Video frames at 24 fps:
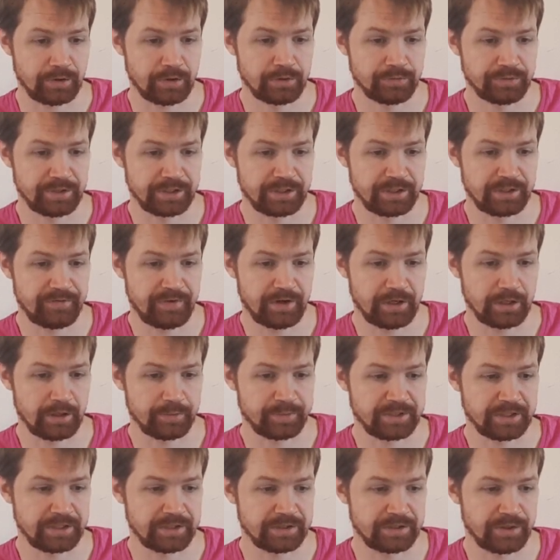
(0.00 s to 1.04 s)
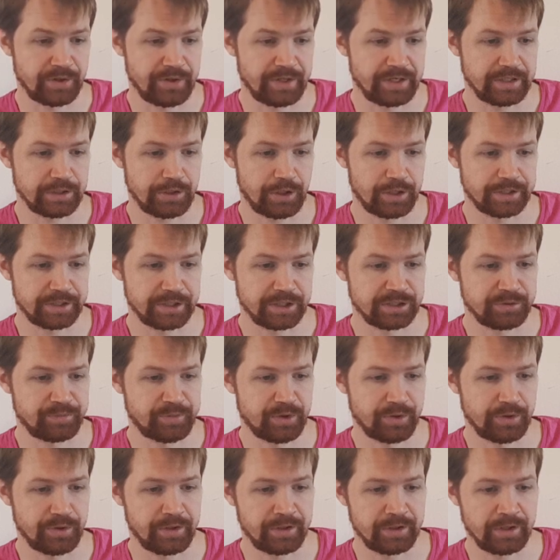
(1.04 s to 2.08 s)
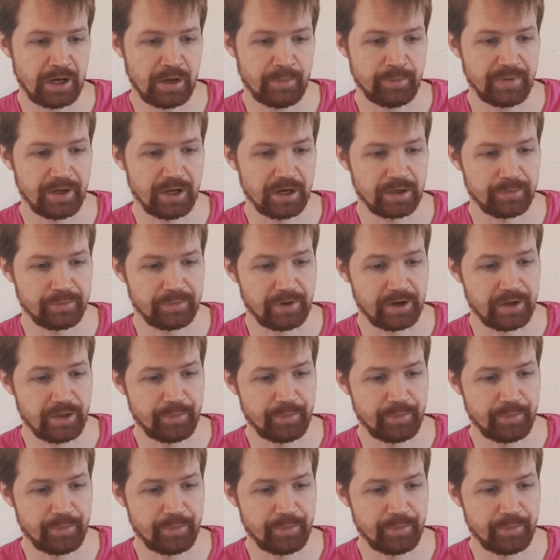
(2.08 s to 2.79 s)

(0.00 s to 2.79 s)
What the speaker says: already developed into the largest brewery in Amberg by